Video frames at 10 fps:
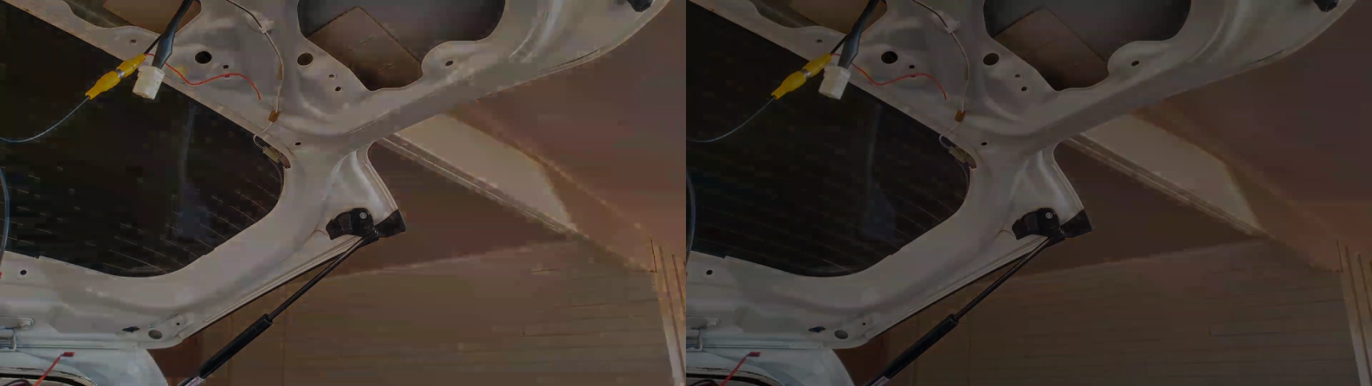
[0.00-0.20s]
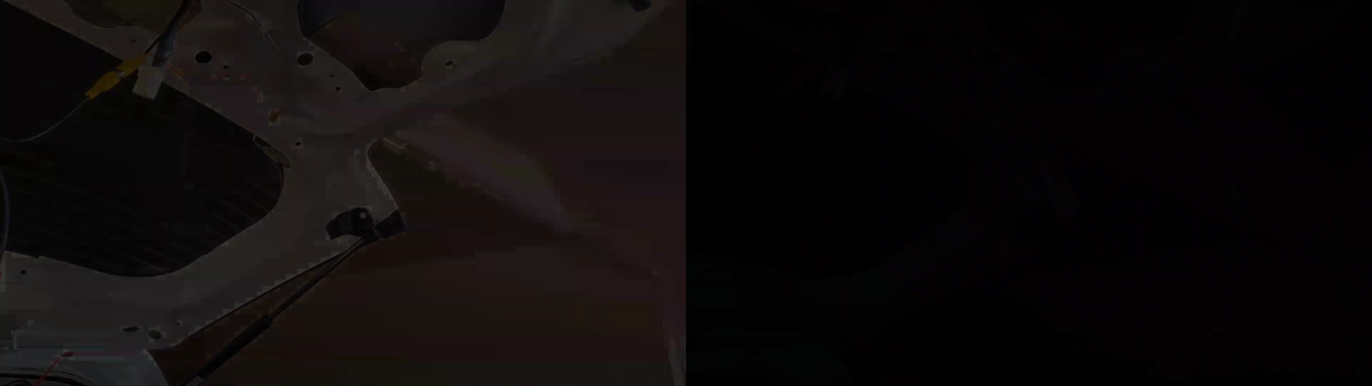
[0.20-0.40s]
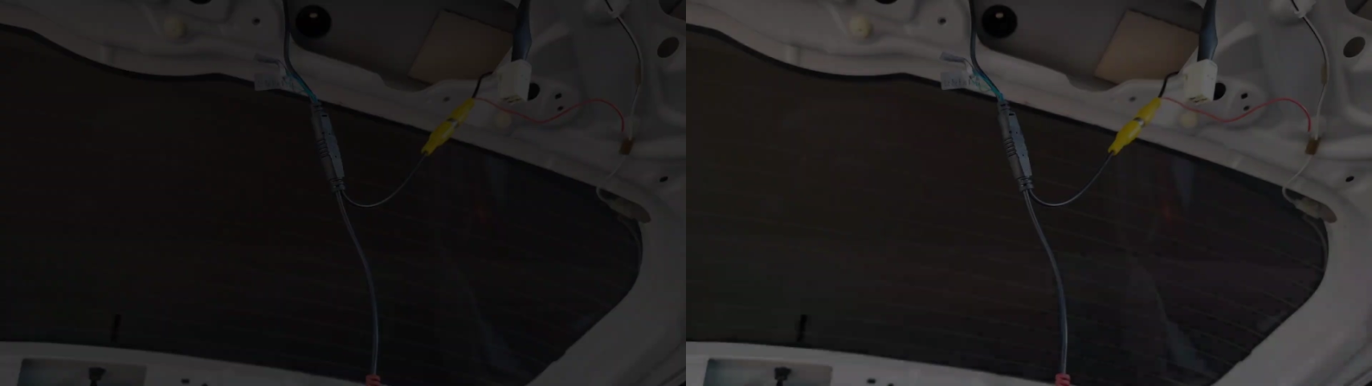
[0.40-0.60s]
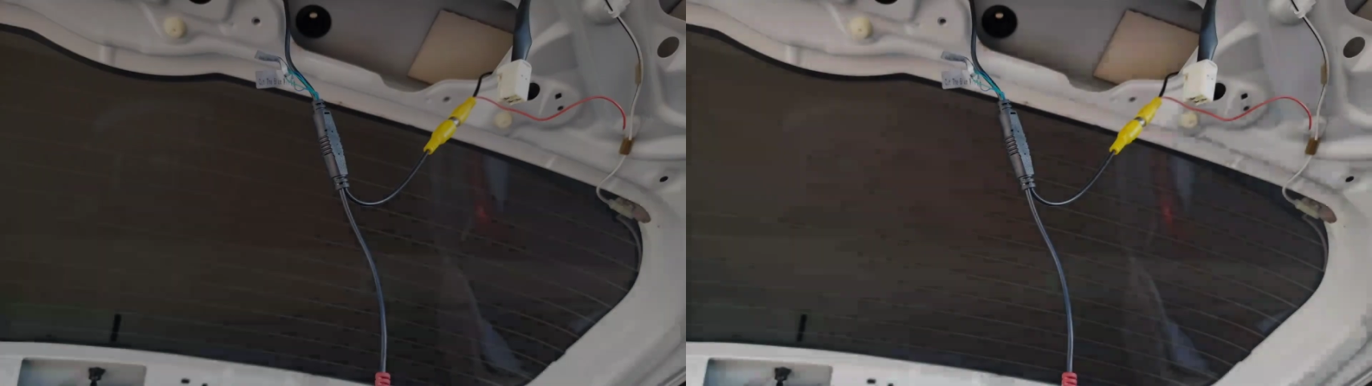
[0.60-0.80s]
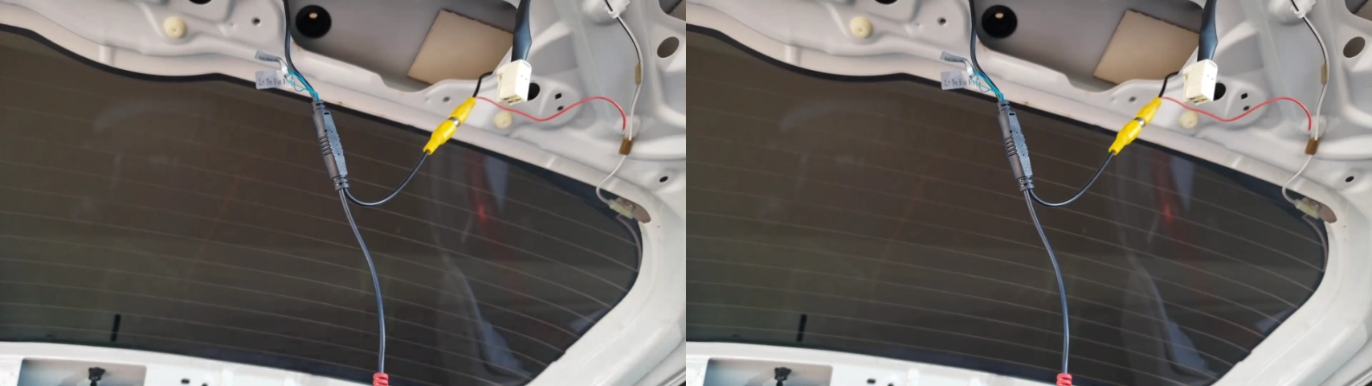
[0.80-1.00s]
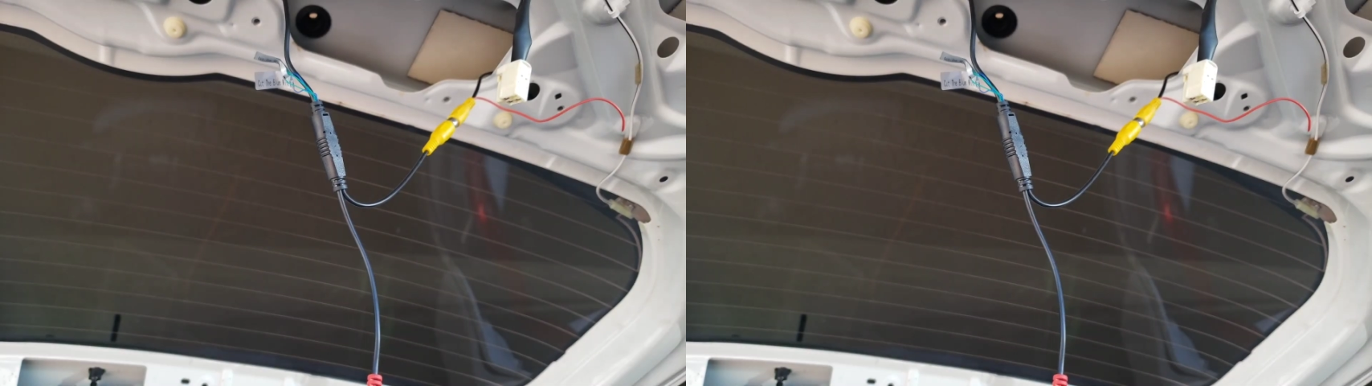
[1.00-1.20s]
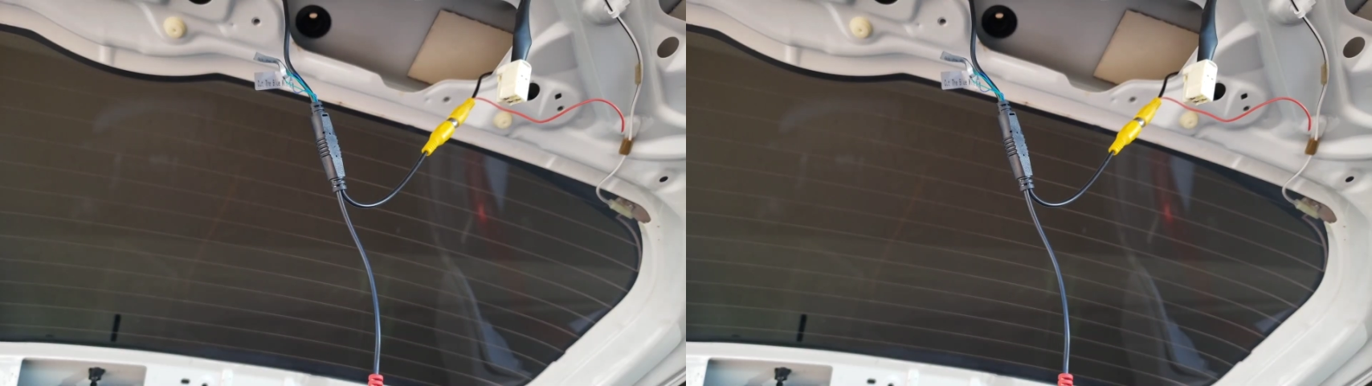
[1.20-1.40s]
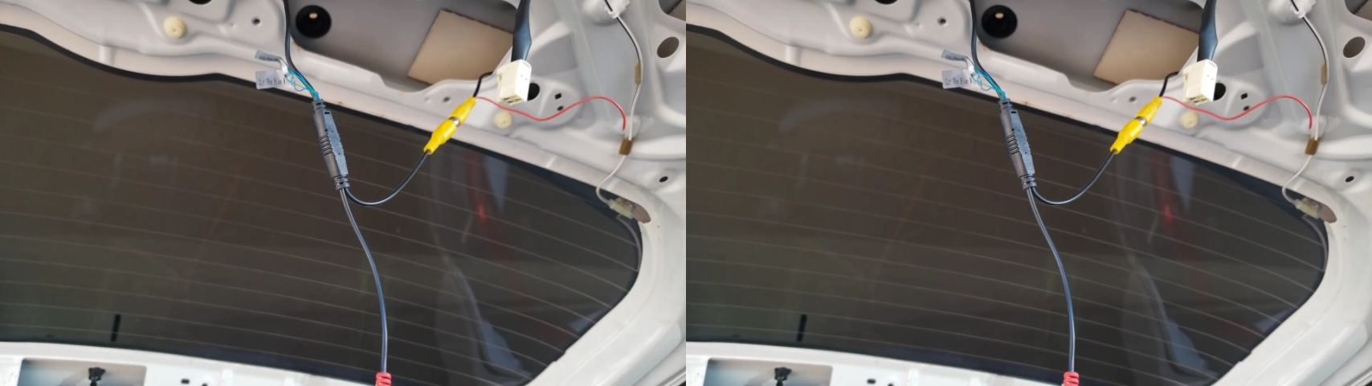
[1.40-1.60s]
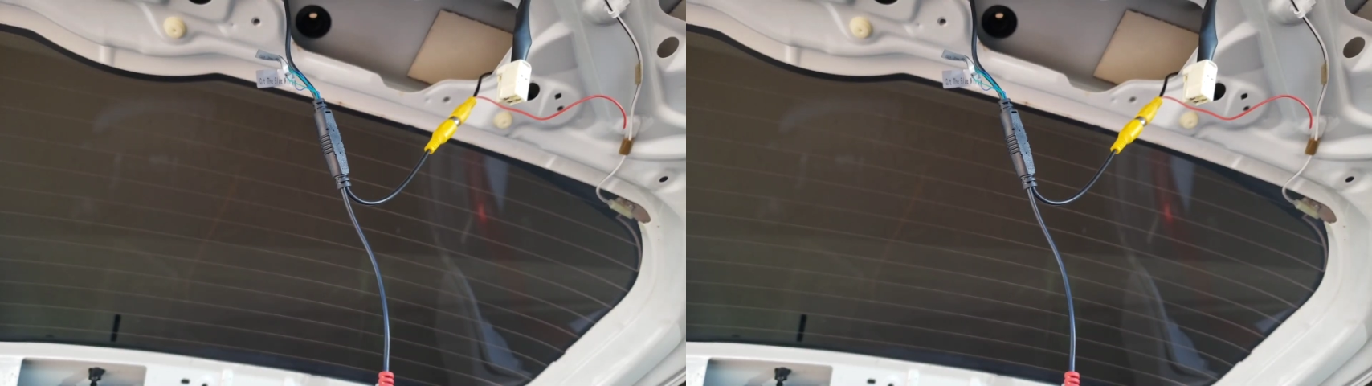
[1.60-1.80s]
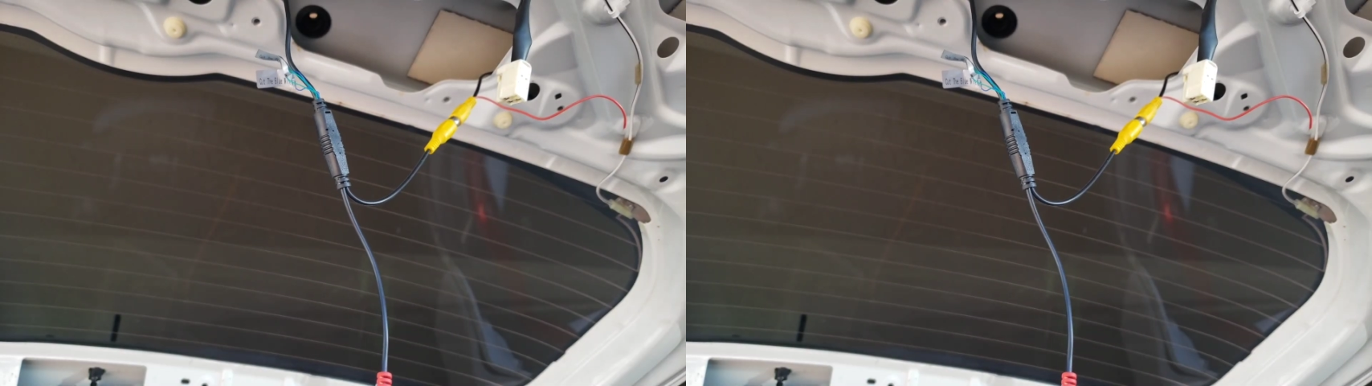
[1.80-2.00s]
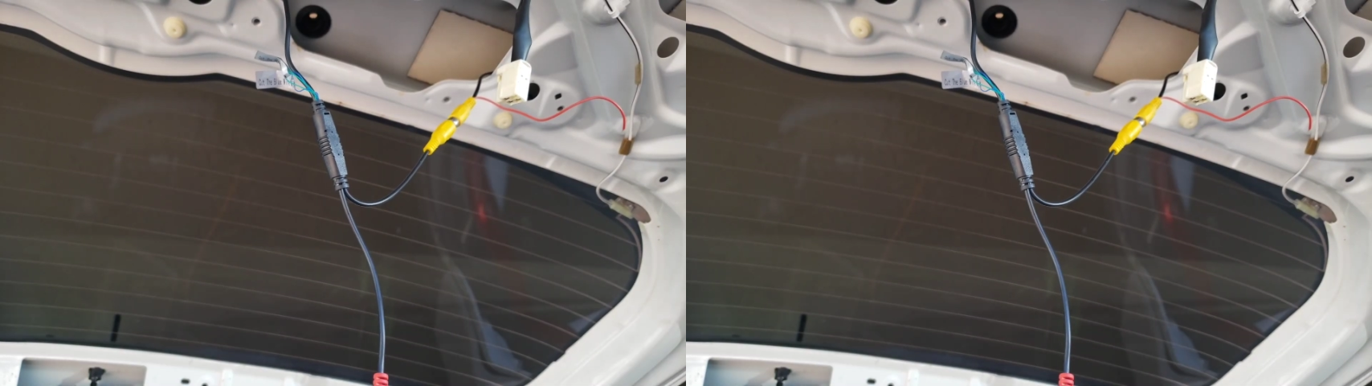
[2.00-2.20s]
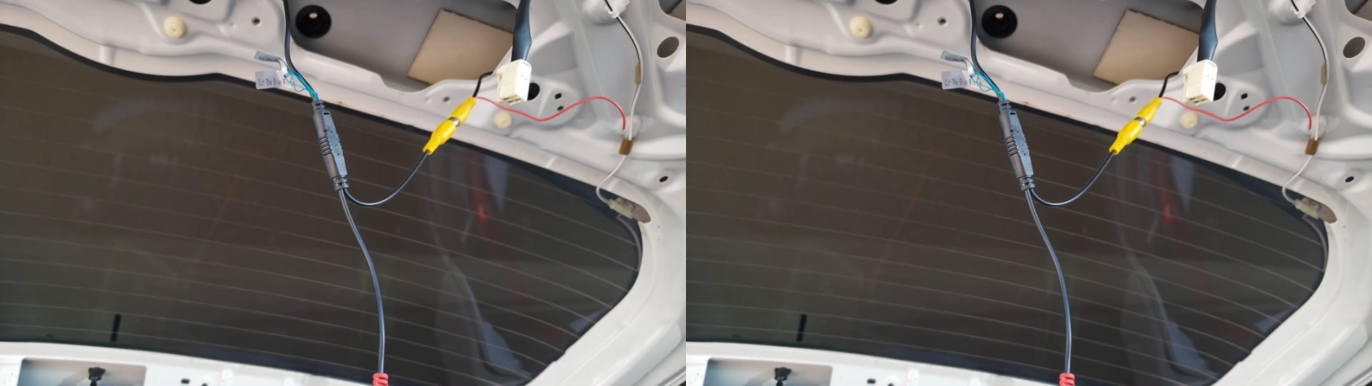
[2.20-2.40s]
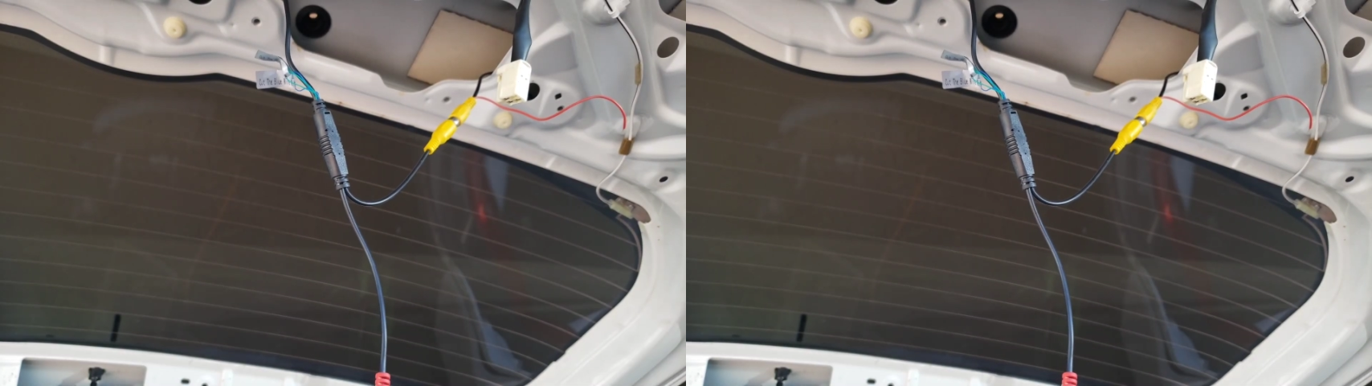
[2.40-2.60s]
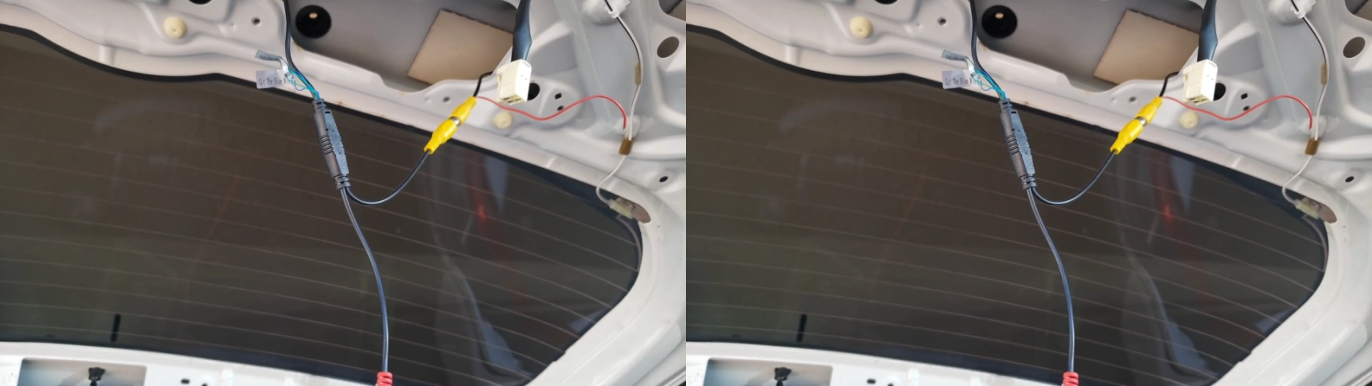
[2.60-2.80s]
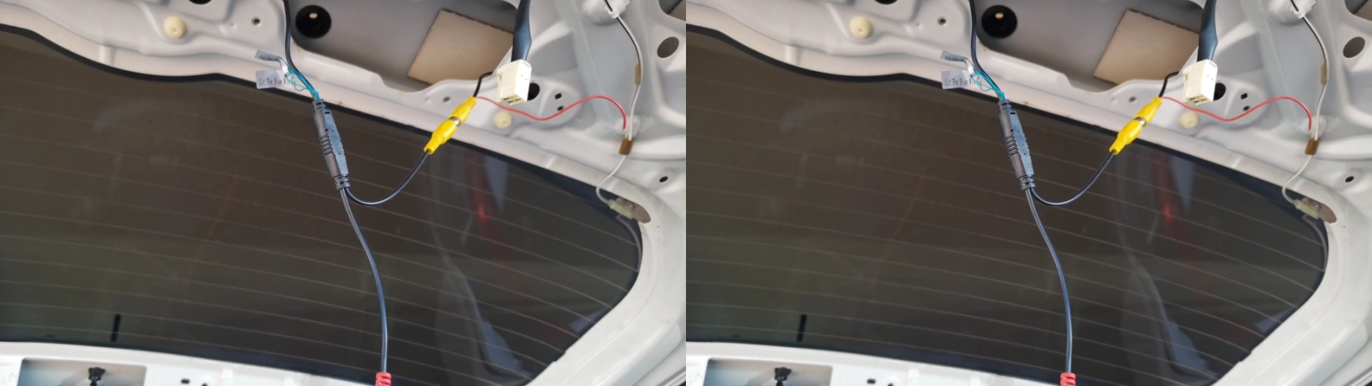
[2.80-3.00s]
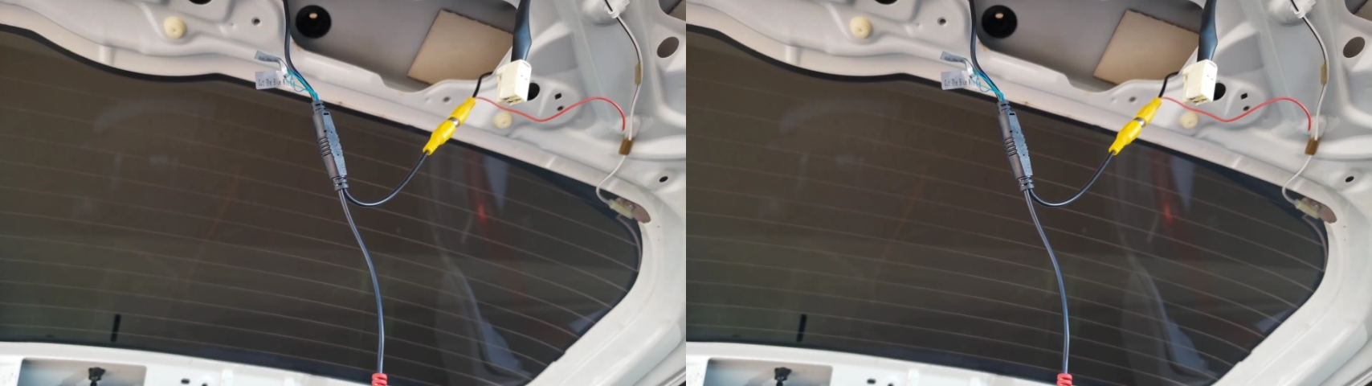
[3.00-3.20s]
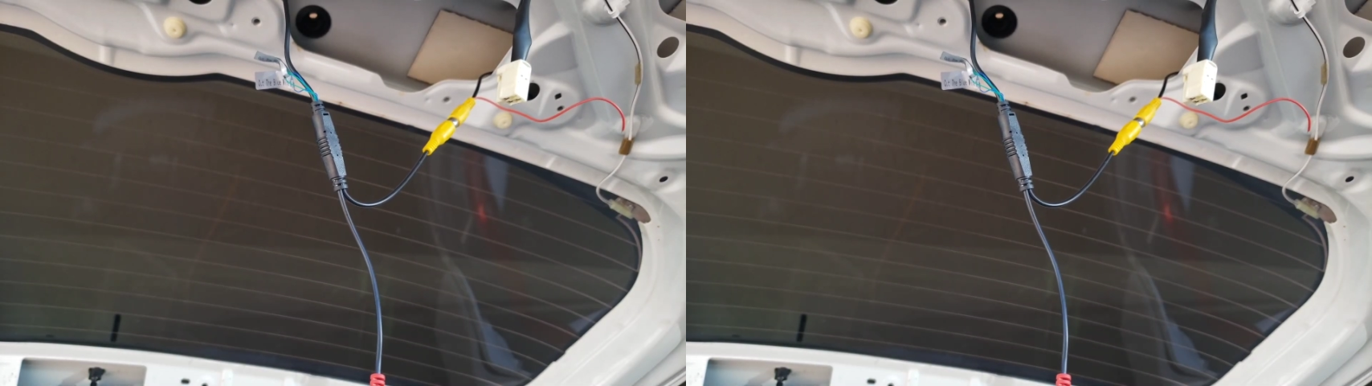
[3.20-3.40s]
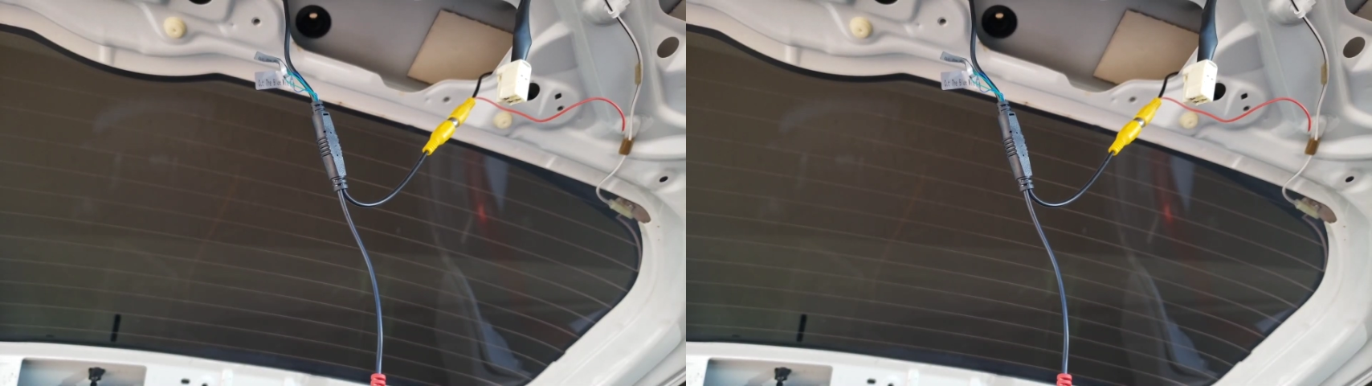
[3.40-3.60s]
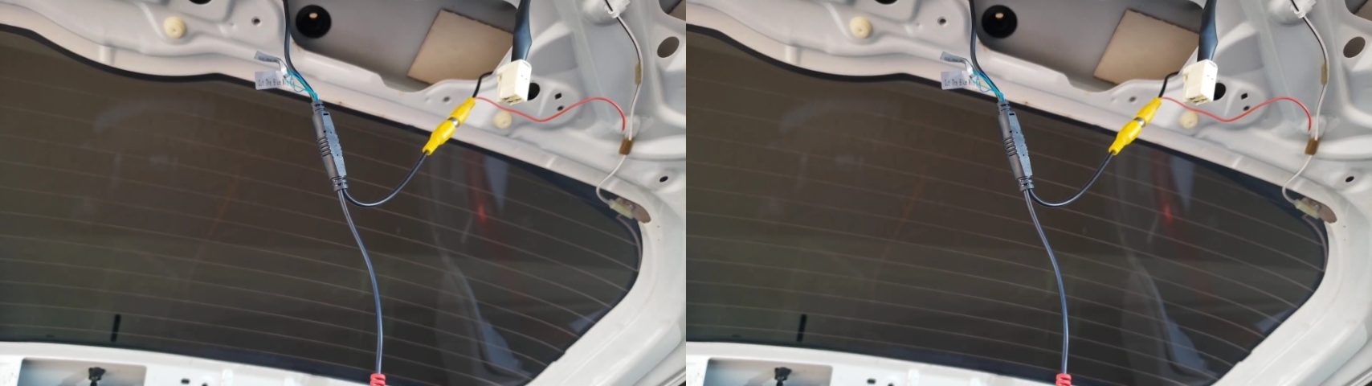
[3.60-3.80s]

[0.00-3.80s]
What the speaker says: (no speaker visible)